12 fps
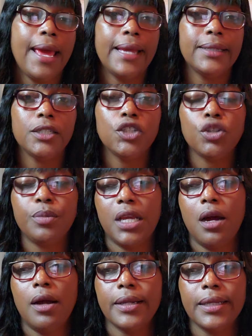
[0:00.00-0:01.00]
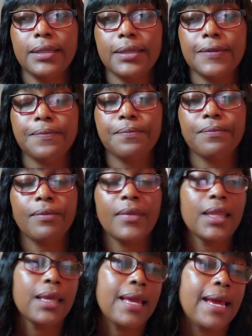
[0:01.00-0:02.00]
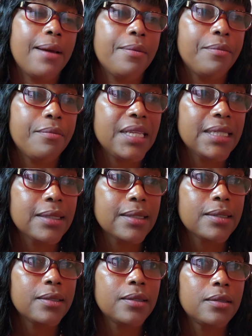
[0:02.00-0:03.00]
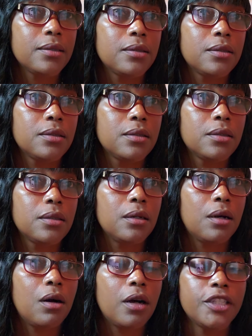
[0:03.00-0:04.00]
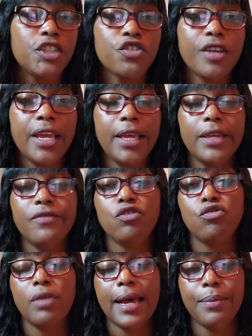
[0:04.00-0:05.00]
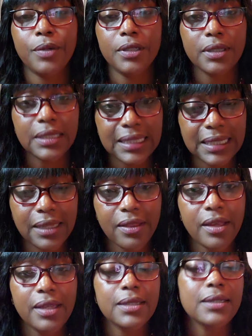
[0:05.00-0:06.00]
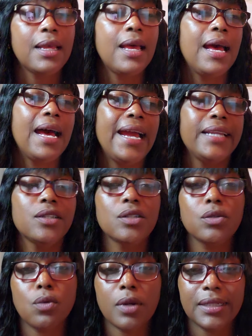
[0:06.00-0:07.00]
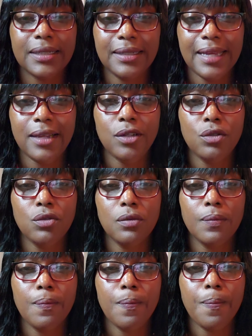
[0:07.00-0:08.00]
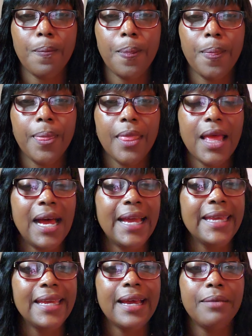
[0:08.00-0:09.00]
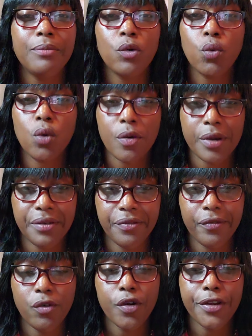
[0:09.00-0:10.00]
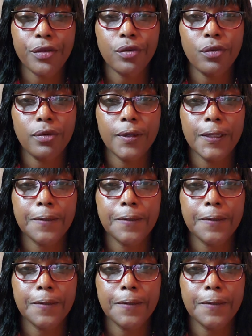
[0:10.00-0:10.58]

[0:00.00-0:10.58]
And to be honest, Mr. Andre, if you happen to see this, I just want to tell you, I am worried for you.